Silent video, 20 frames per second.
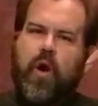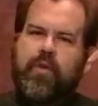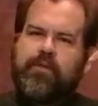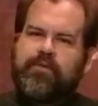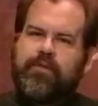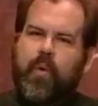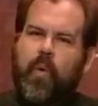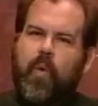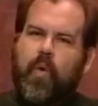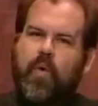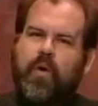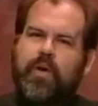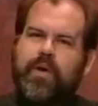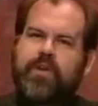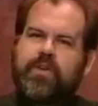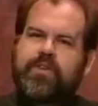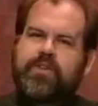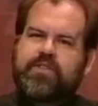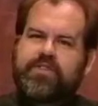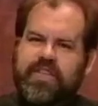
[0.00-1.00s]

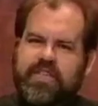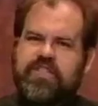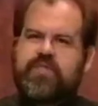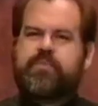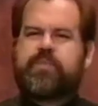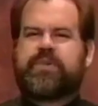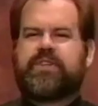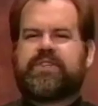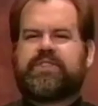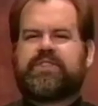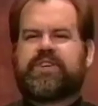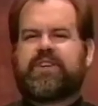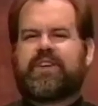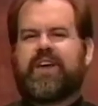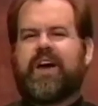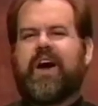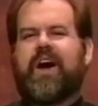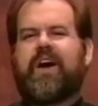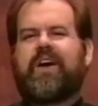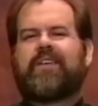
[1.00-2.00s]
avoid displeasing
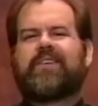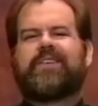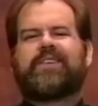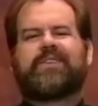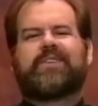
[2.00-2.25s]
God,